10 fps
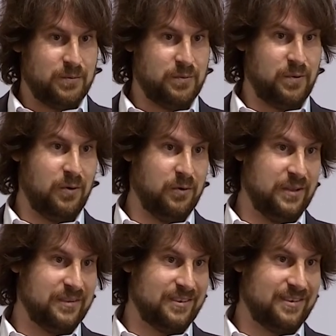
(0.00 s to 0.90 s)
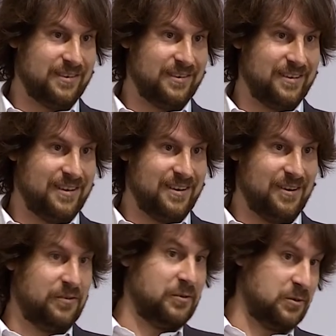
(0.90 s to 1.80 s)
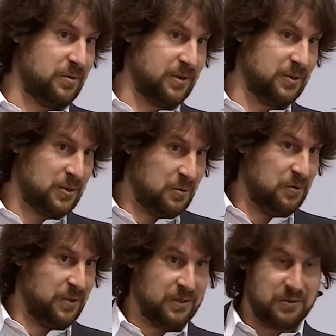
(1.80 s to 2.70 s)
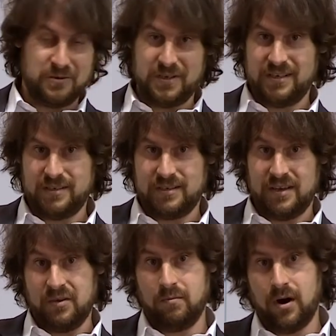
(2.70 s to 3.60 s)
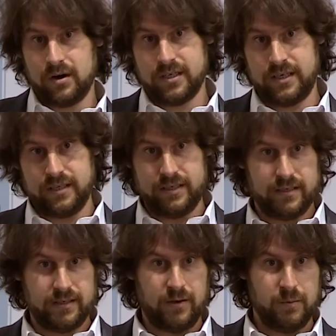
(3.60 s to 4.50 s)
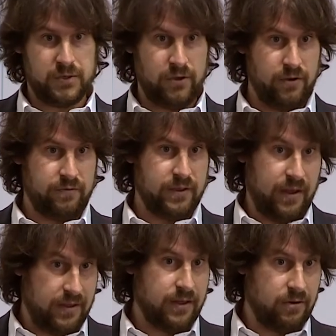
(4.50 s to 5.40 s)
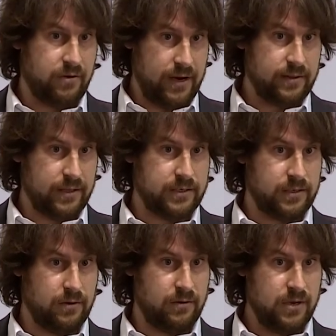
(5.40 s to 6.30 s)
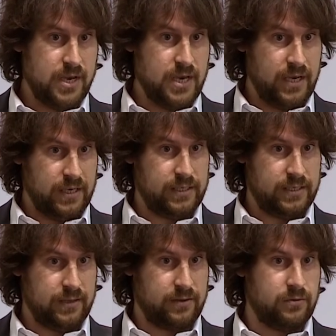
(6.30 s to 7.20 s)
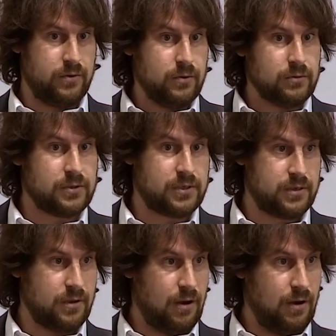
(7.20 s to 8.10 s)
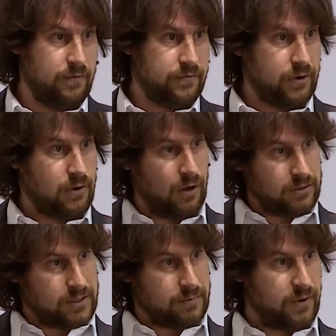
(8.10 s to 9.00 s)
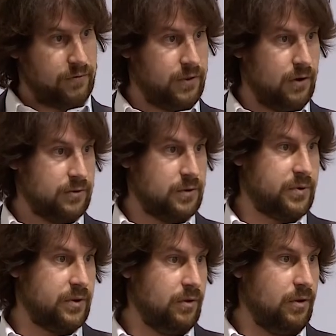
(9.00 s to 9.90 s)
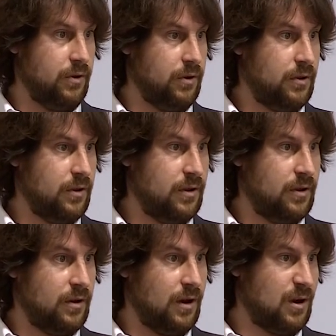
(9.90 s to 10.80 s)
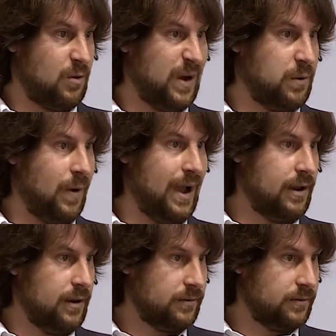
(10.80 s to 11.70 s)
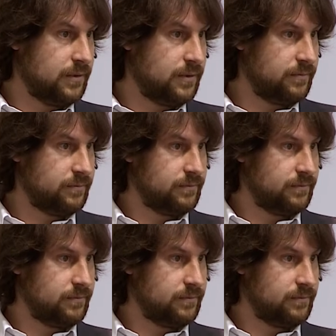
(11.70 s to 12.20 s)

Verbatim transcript: proponents of the historical school, the historicists and the Marxists observed, and I think correctly so, is that the roots of the concept of the entrepreneur are quite violent.